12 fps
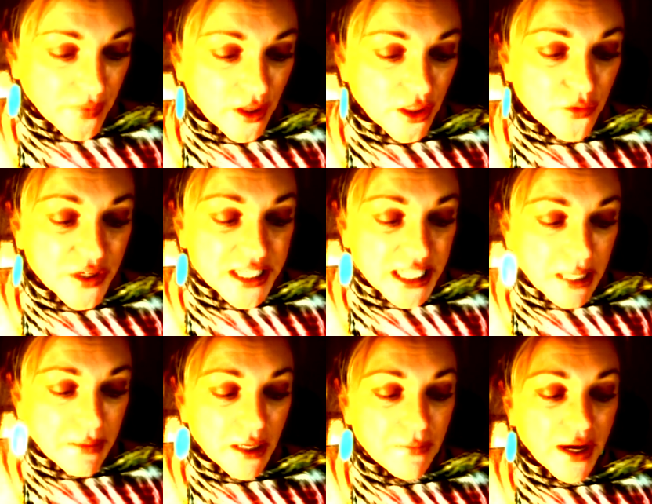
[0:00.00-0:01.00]
The
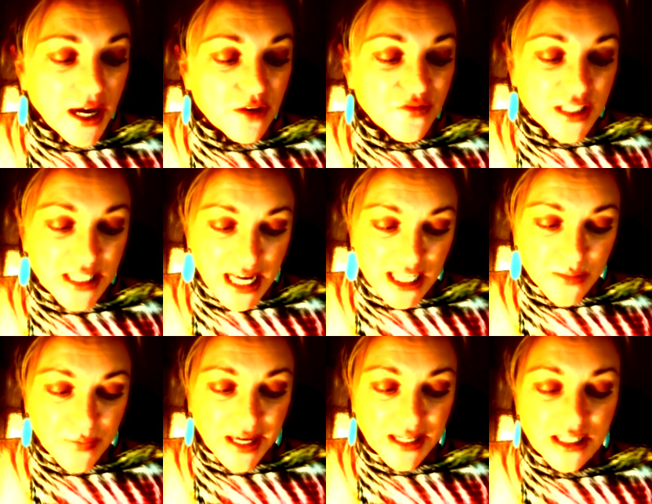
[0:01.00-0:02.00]
redeeming part of this
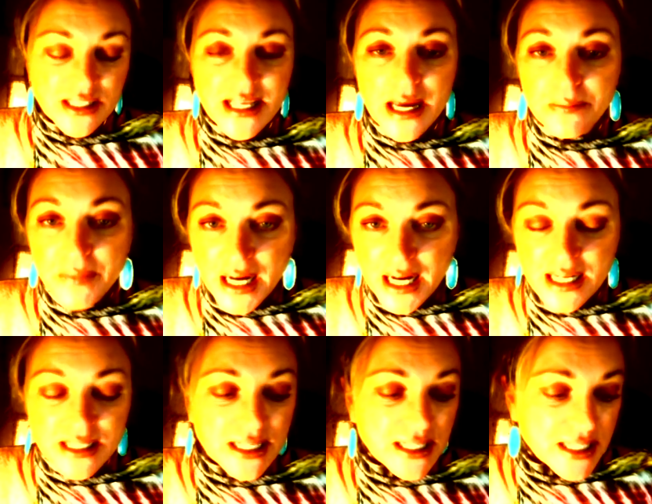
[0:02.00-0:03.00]
aspect is that
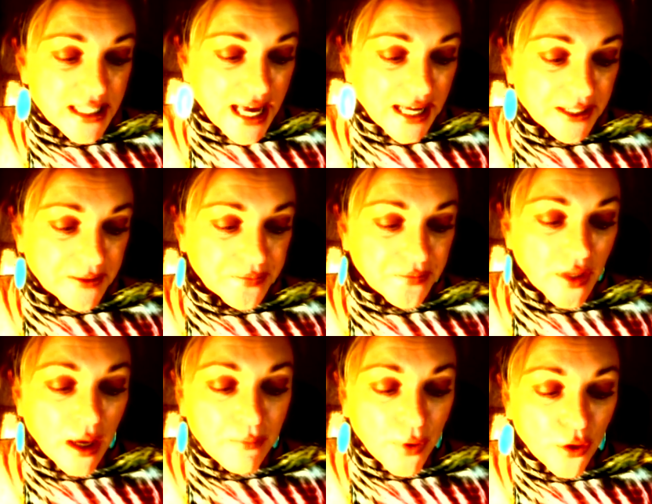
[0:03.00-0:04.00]
Mars and Saturn
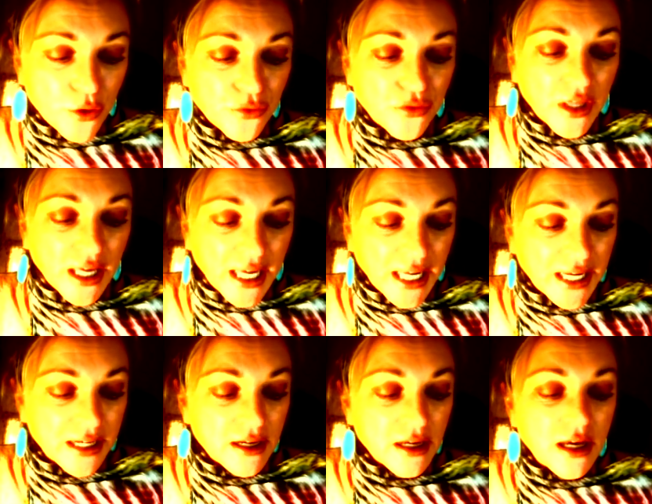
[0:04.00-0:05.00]
are both
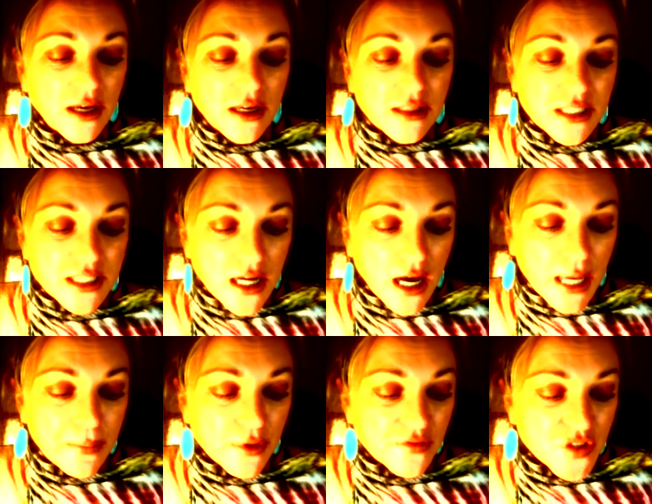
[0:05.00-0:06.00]
in the
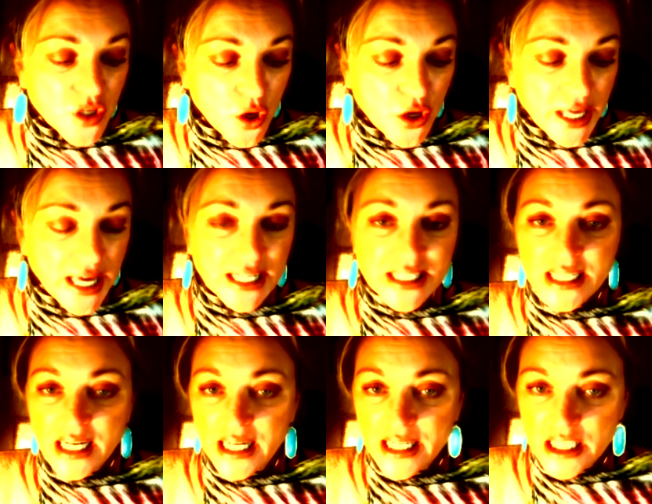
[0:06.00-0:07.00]
type of zodiac
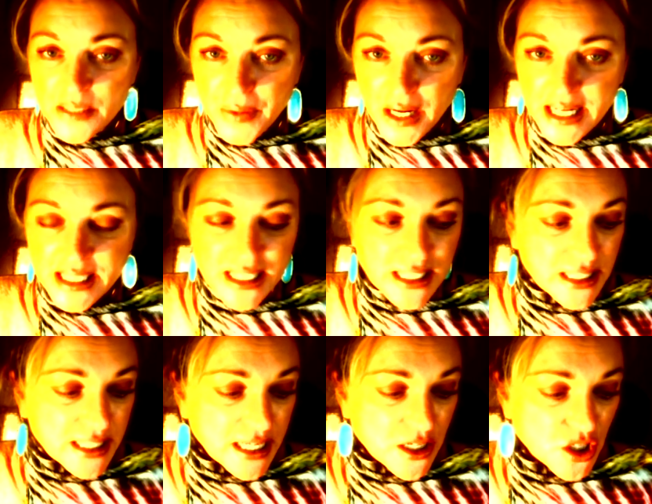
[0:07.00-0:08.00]
signs, Pisces and
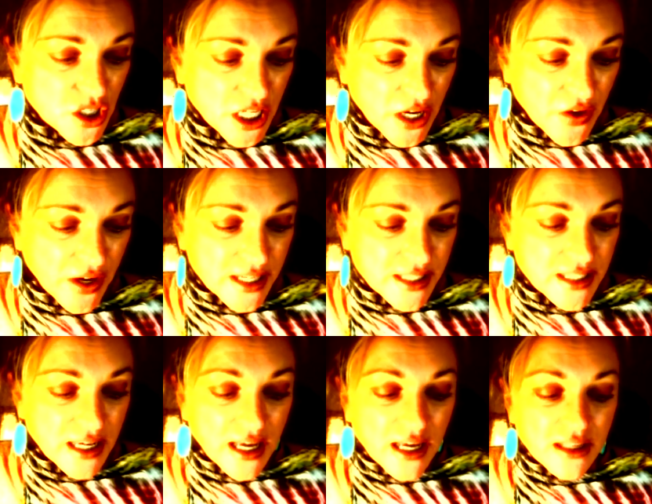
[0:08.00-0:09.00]
Sagittarius,
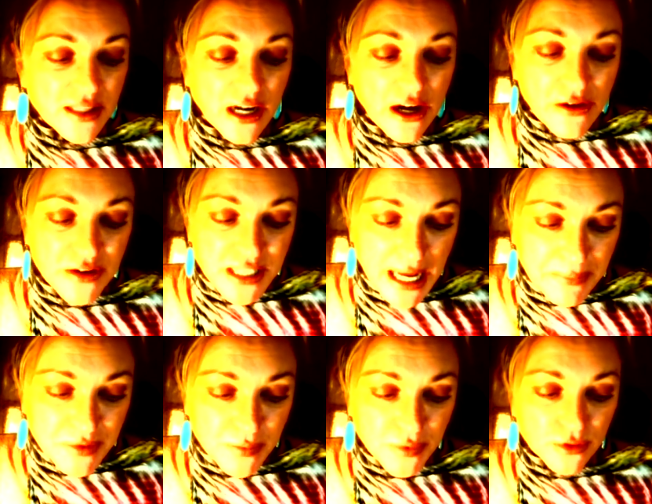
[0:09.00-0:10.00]
that are
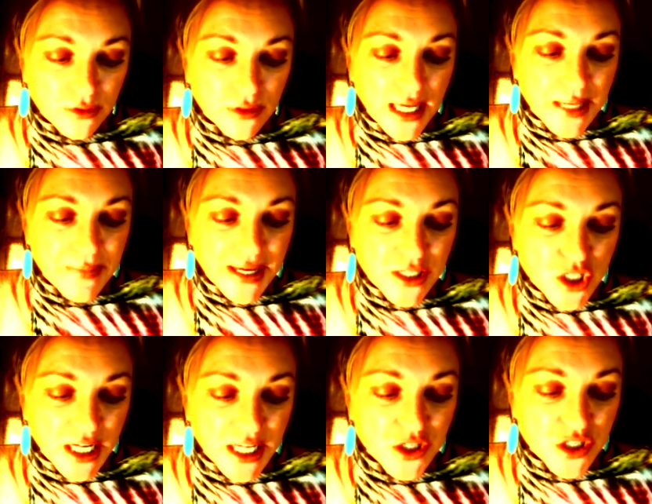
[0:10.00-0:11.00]
adaptable and make
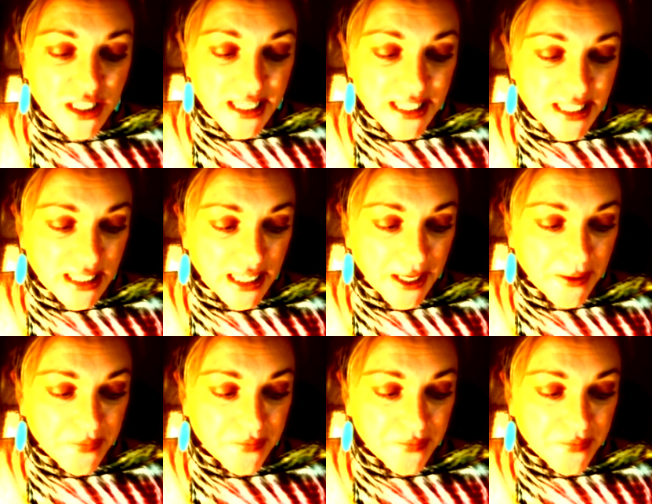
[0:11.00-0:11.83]
changes easily.